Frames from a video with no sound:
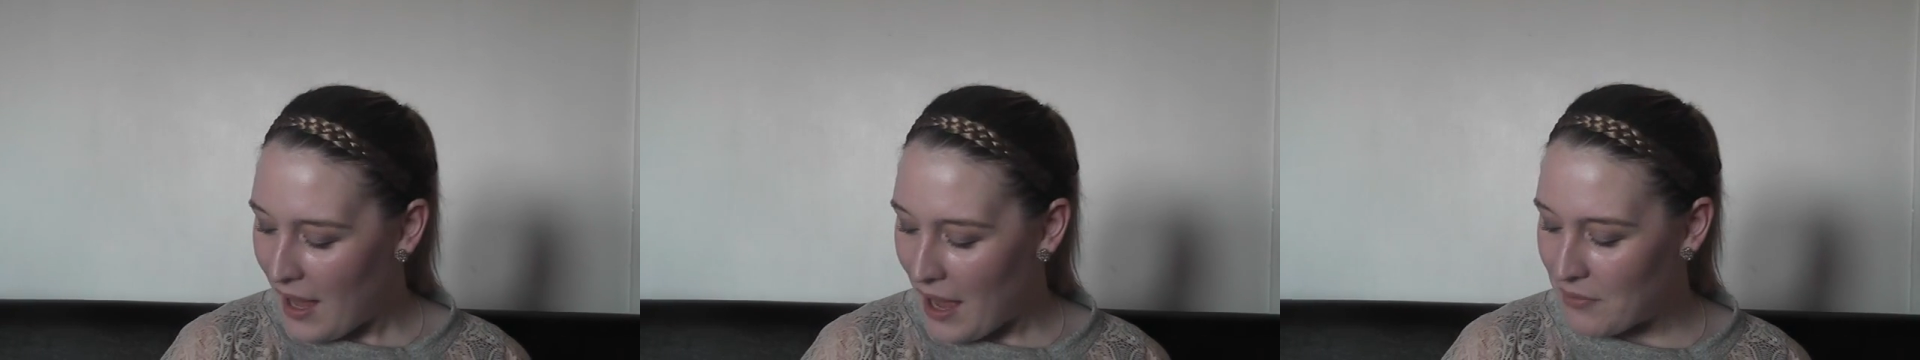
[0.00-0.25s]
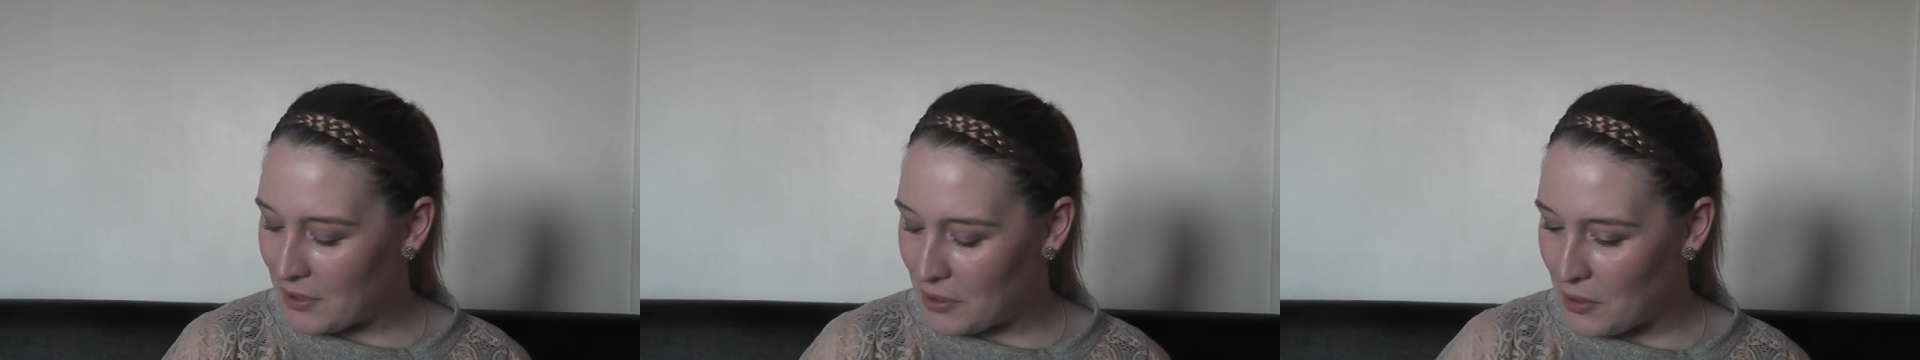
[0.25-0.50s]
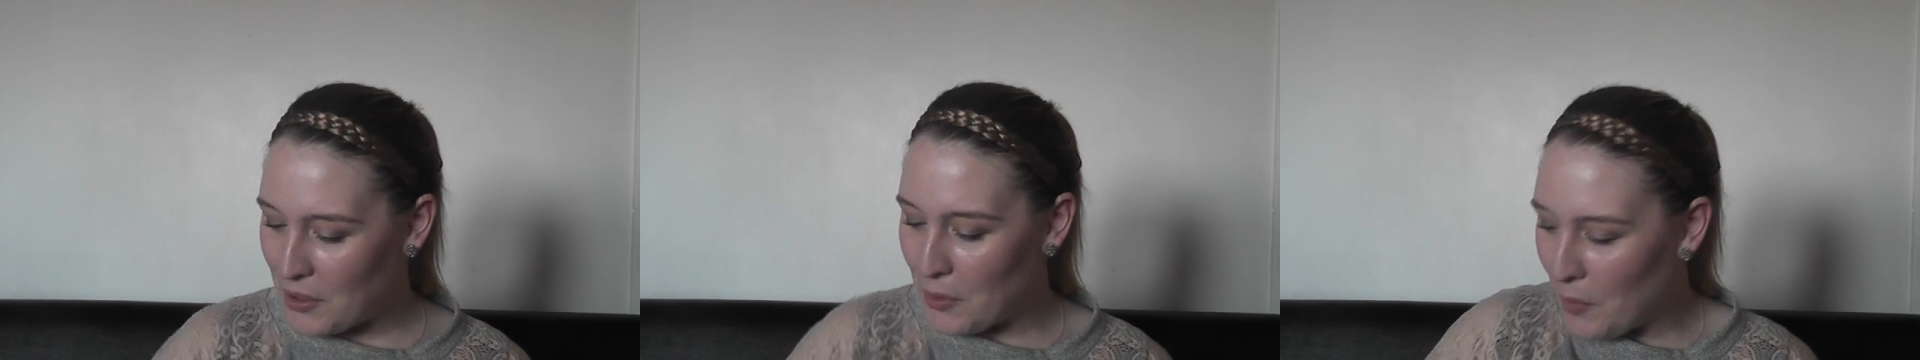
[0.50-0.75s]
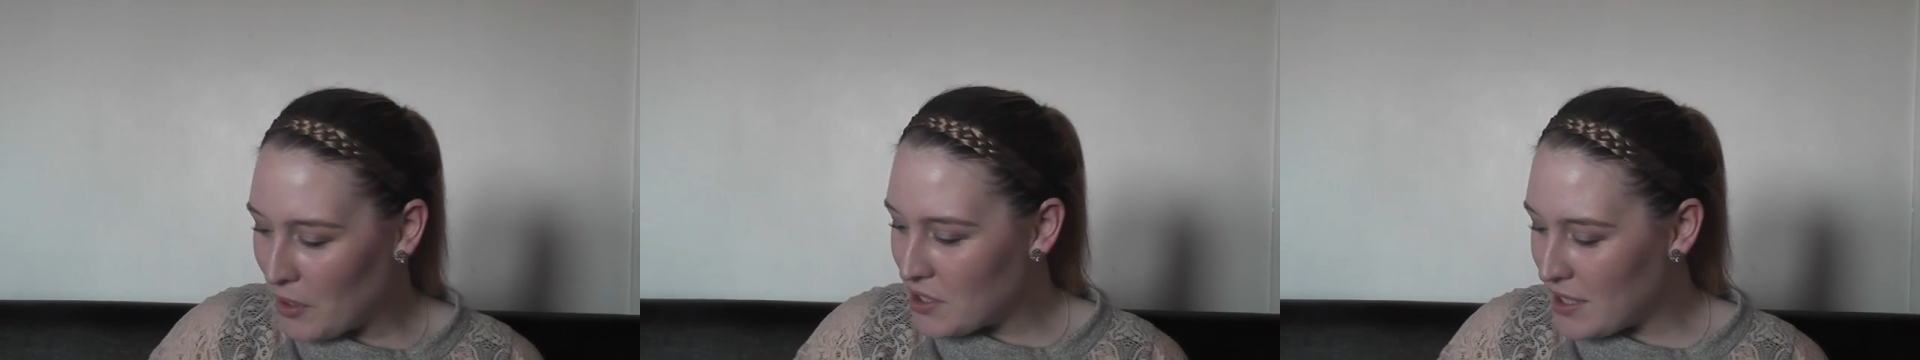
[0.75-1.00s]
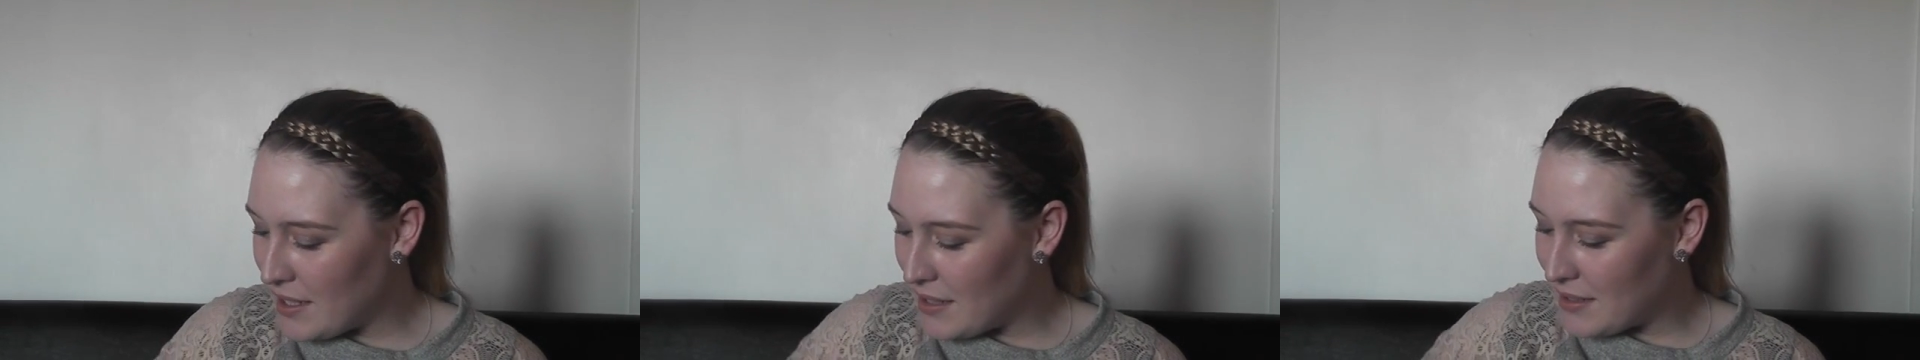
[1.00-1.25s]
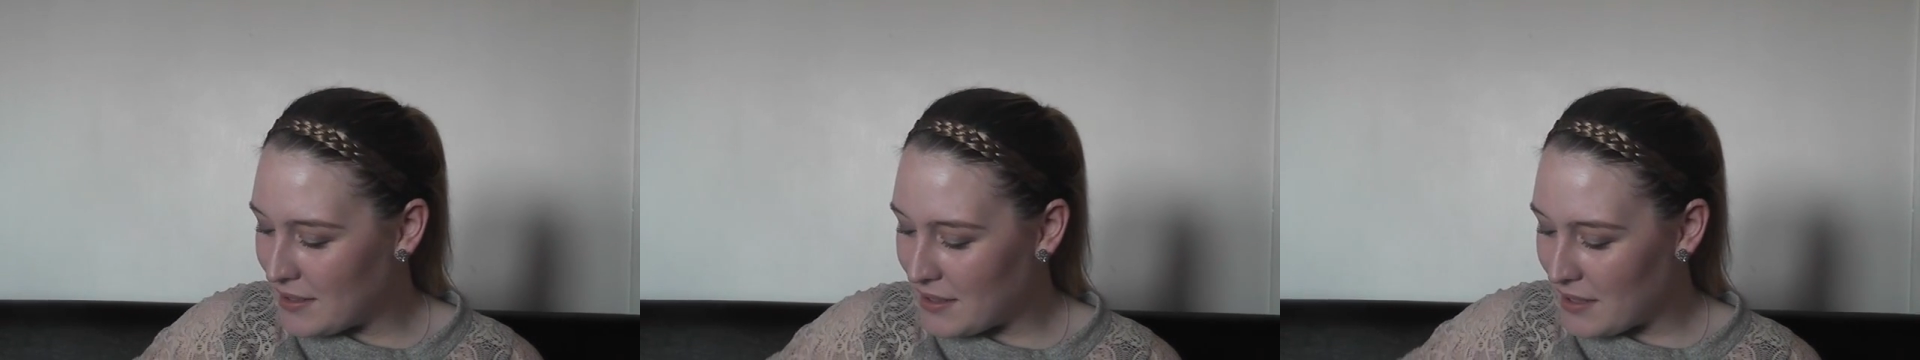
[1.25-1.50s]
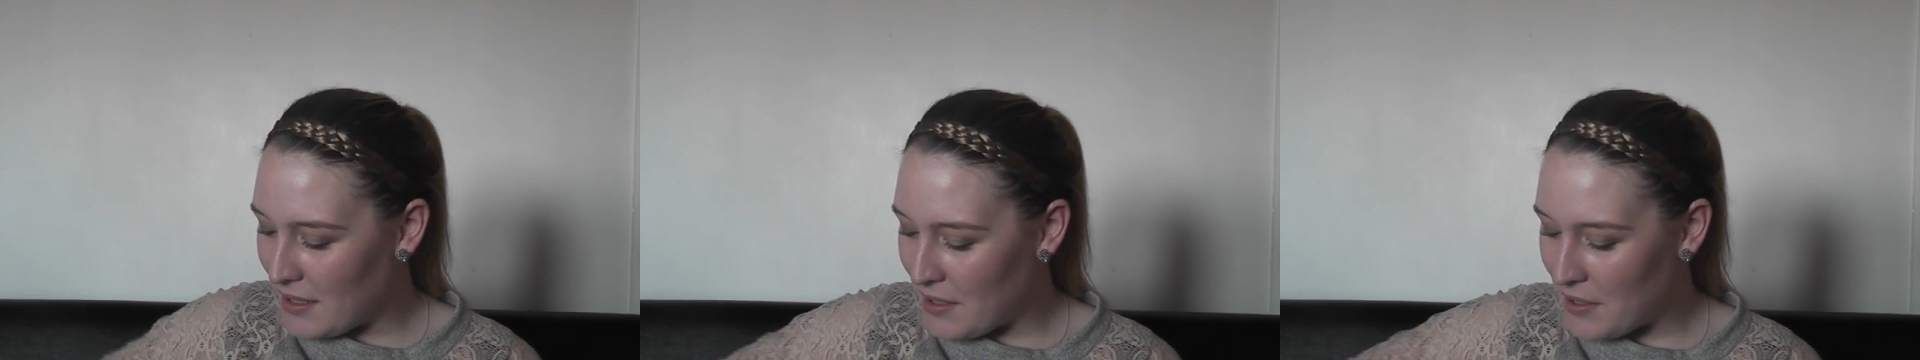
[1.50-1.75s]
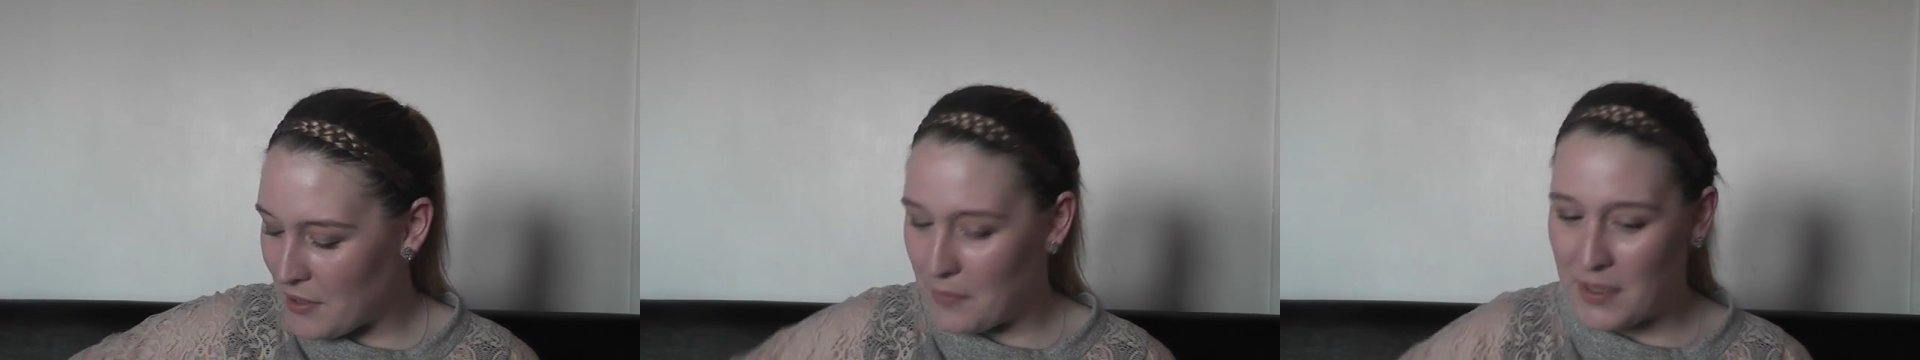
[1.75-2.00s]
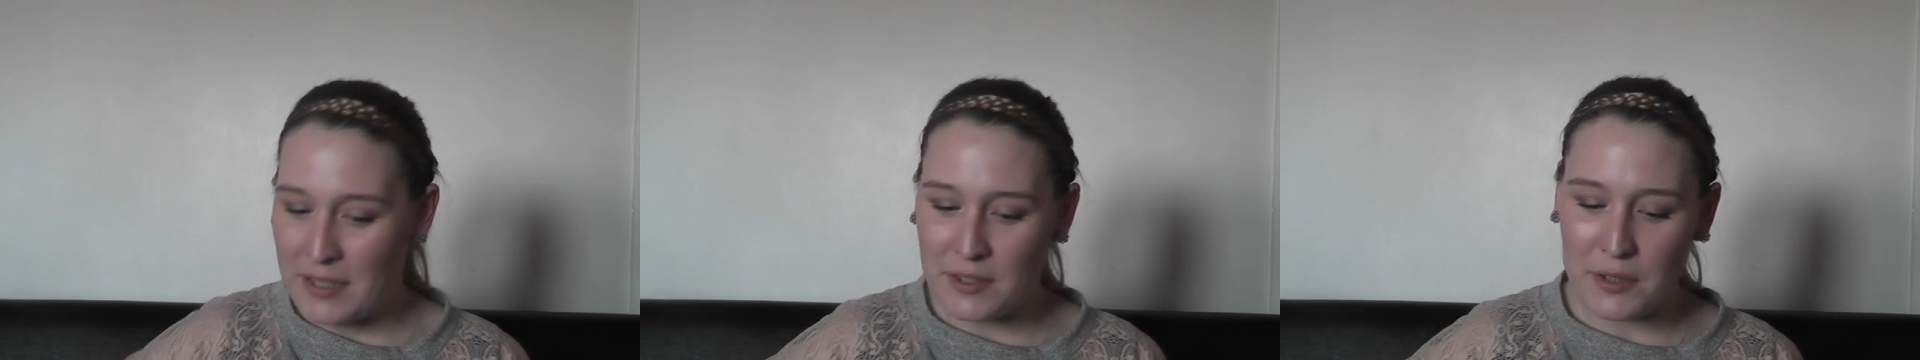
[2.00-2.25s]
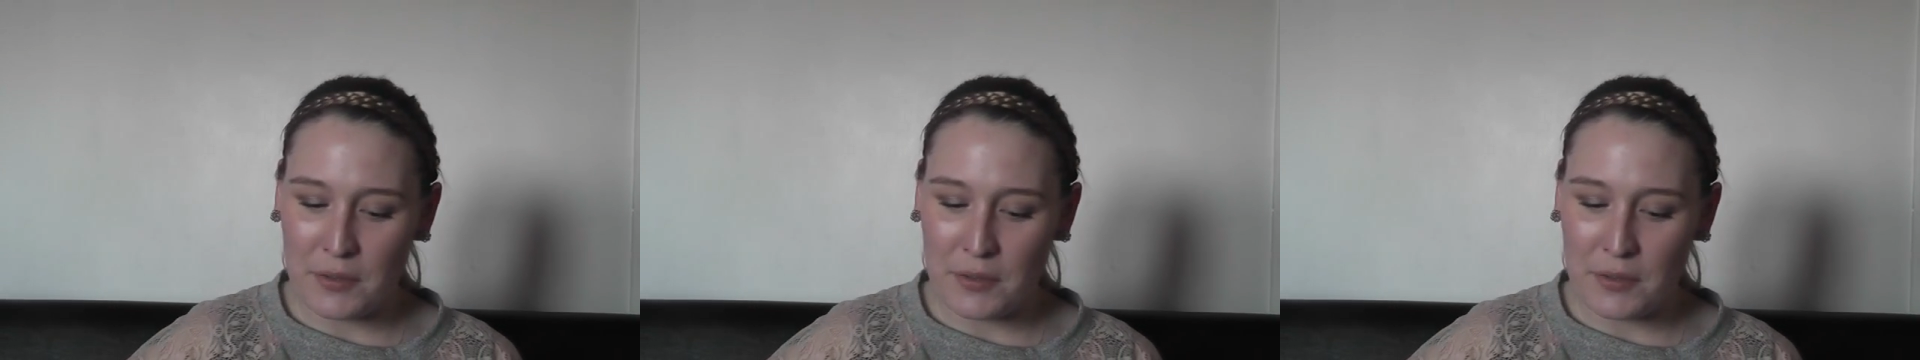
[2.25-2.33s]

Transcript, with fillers: have a look at what she's uh, been